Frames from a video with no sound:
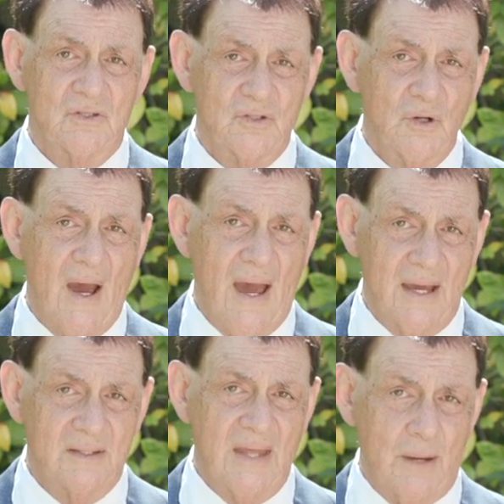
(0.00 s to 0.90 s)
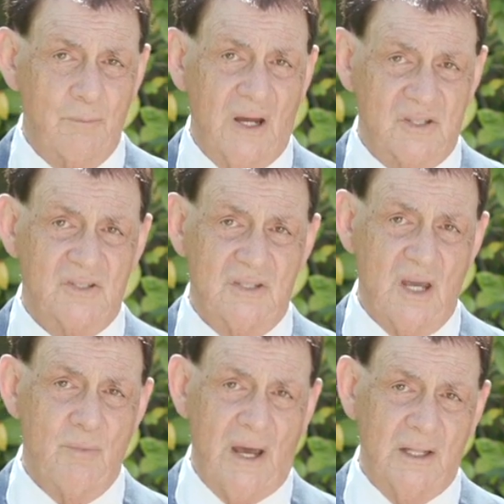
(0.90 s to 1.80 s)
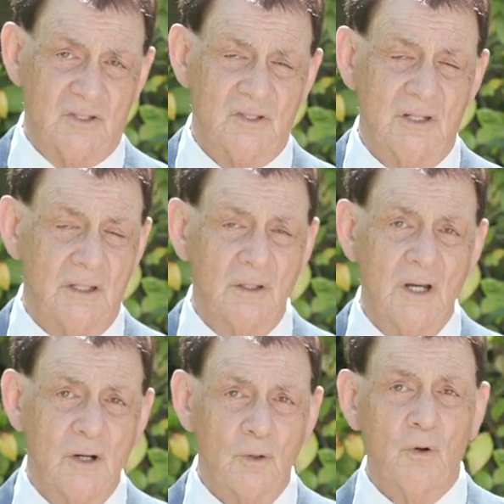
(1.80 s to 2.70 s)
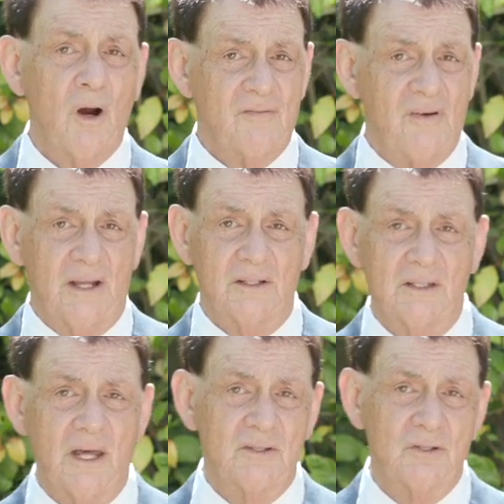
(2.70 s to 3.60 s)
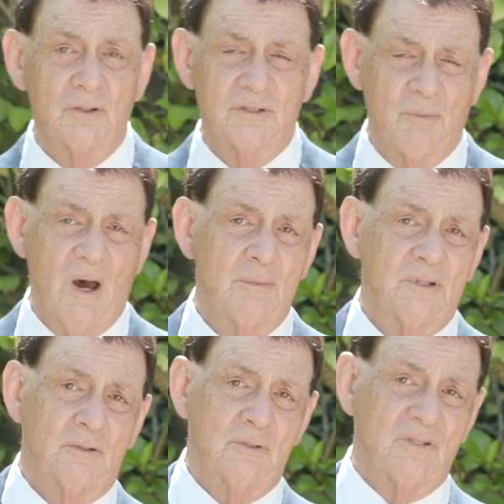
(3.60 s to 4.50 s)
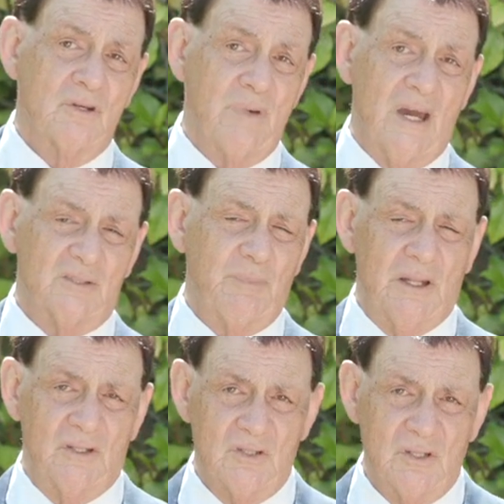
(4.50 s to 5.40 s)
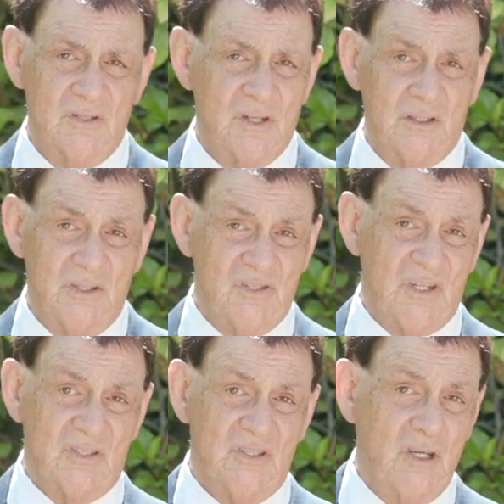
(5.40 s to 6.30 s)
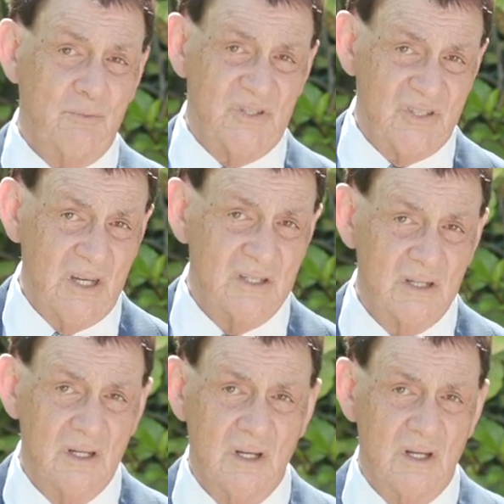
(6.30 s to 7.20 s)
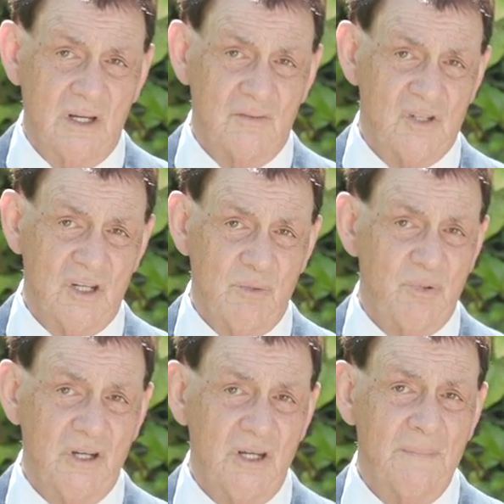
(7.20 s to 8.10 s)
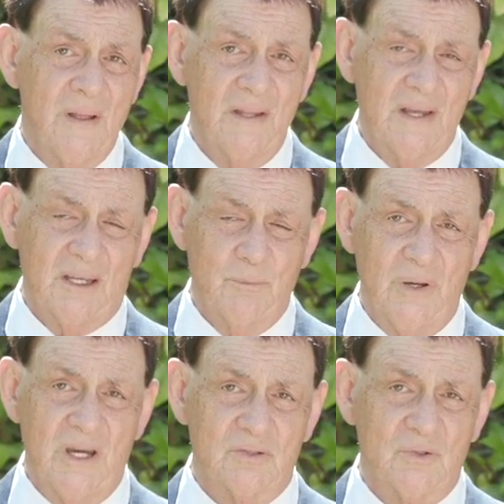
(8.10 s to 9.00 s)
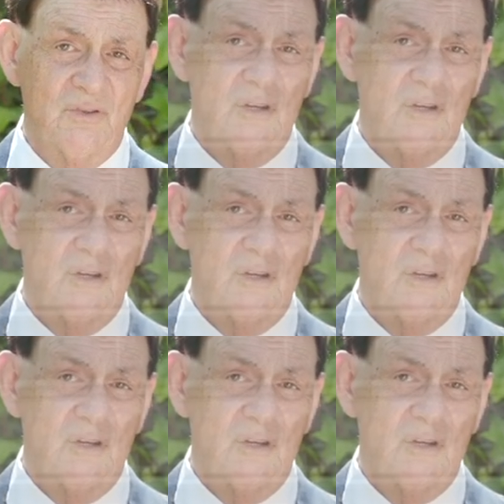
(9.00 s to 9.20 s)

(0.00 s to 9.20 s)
to add that much to their balance sheet? Well, quite frankly, they do. At the moment, the Reserve Bank's balance sheet is only 16% of GDP. That compares with